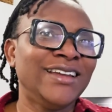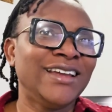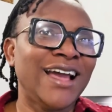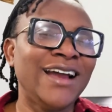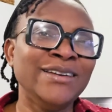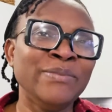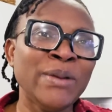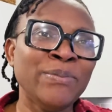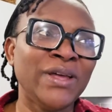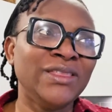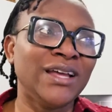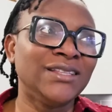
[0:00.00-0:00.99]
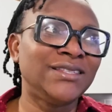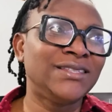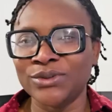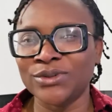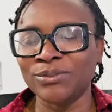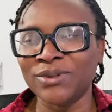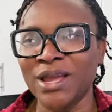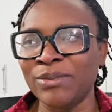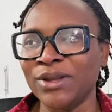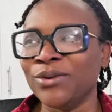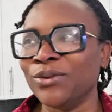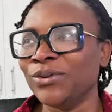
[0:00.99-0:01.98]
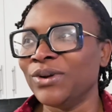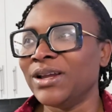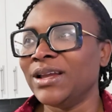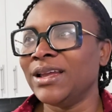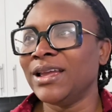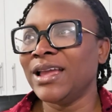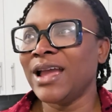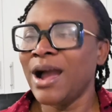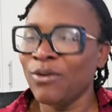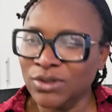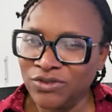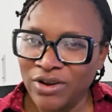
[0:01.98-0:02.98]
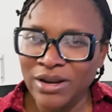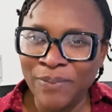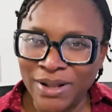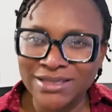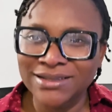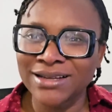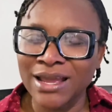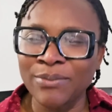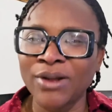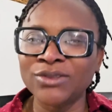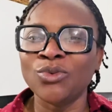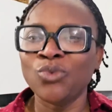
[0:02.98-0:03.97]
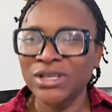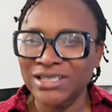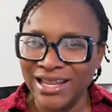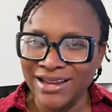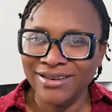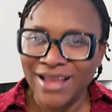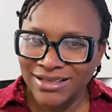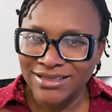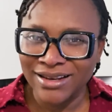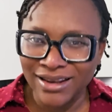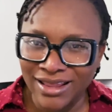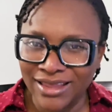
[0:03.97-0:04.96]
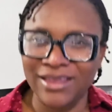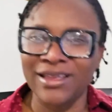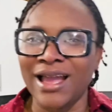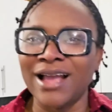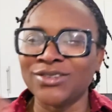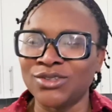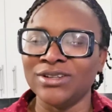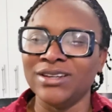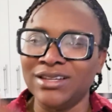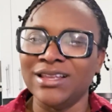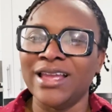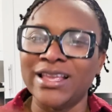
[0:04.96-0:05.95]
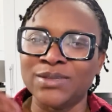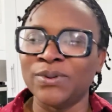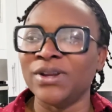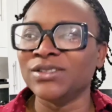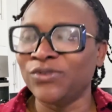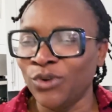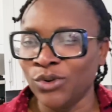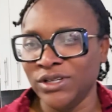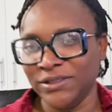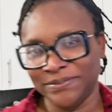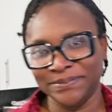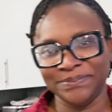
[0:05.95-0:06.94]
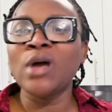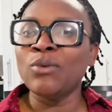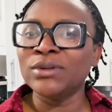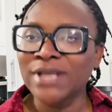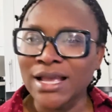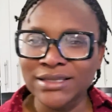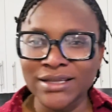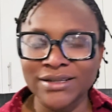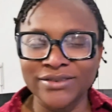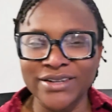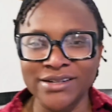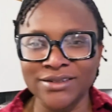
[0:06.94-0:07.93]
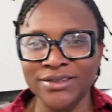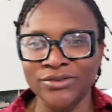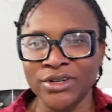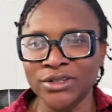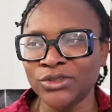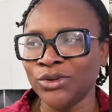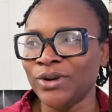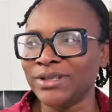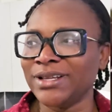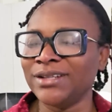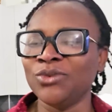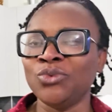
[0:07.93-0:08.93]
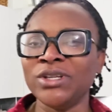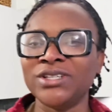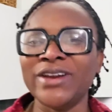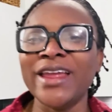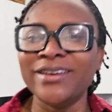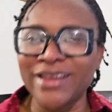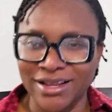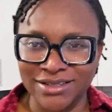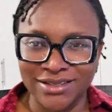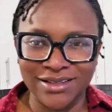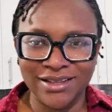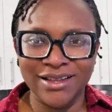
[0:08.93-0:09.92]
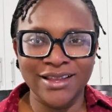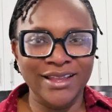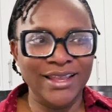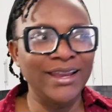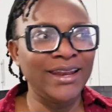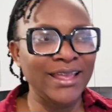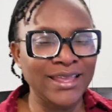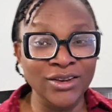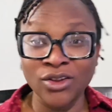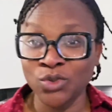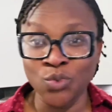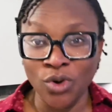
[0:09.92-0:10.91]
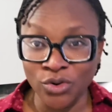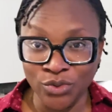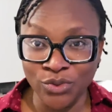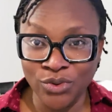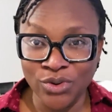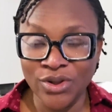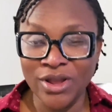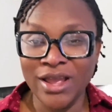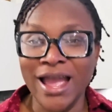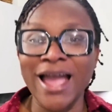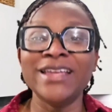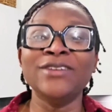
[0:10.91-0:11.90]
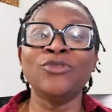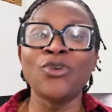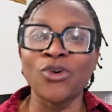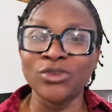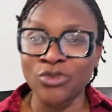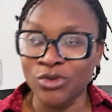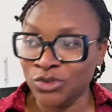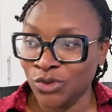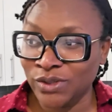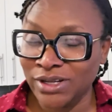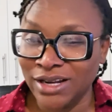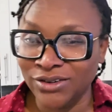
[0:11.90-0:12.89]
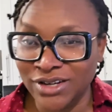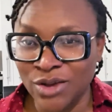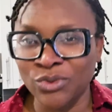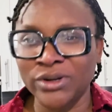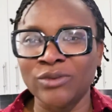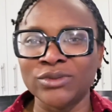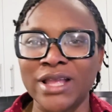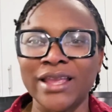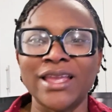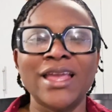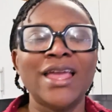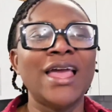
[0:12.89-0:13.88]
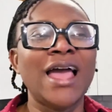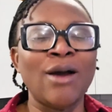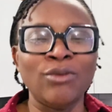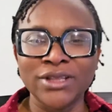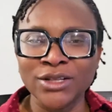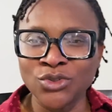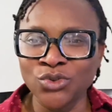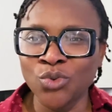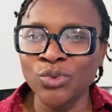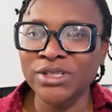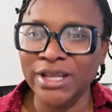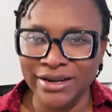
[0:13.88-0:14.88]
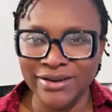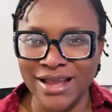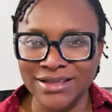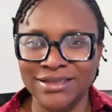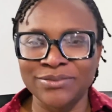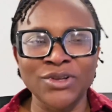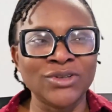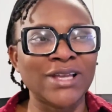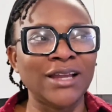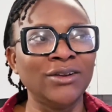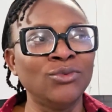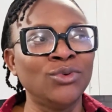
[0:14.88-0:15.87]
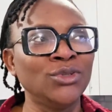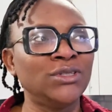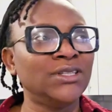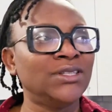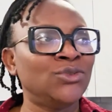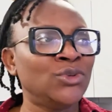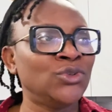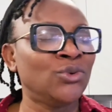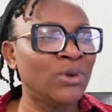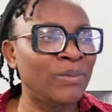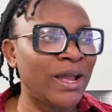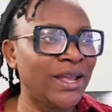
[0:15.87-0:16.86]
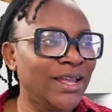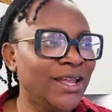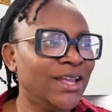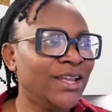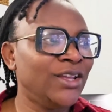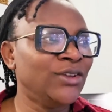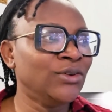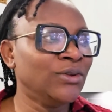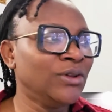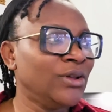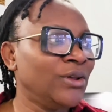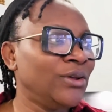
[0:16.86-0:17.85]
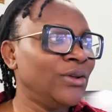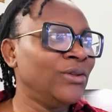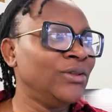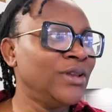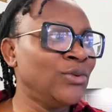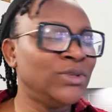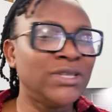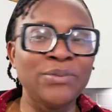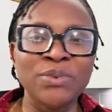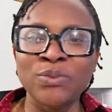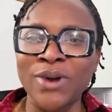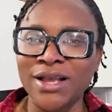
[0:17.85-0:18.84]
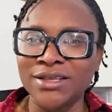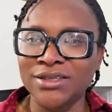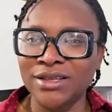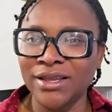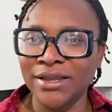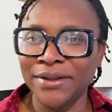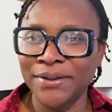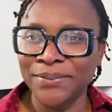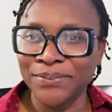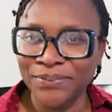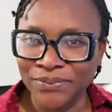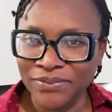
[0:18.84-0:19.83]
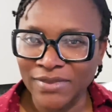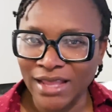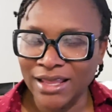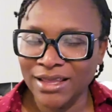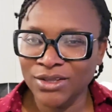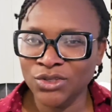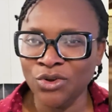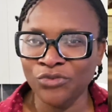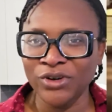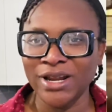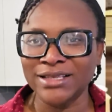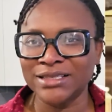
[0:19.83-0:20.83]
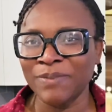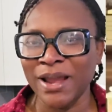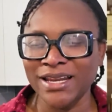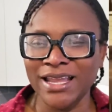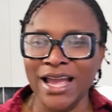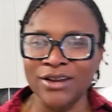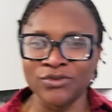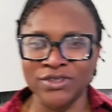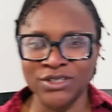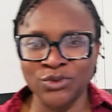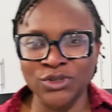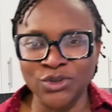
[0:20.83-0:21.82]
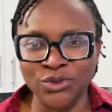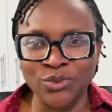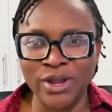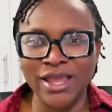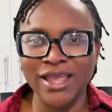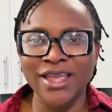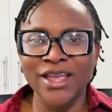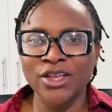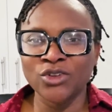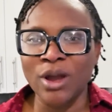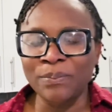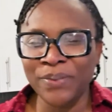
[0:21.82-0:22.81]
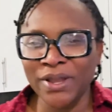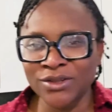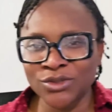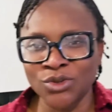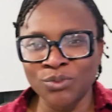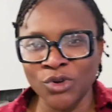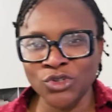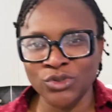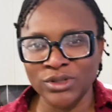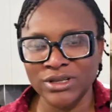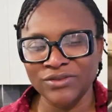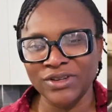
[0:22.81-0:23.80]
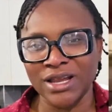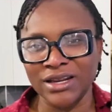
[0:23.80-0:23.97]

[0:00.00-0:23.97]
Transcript: I remember that some time ago, I was very particular about which areas in Lekki actually experienced flooding. So I was asking a realtor, I said, which areas in Lekki? Not one, no. I even consulted another one. I was like, I wanted to know which areas, because I don't want a situation whereby, they will say people are suffering and smiling kind of situation where you are paying so much to live in an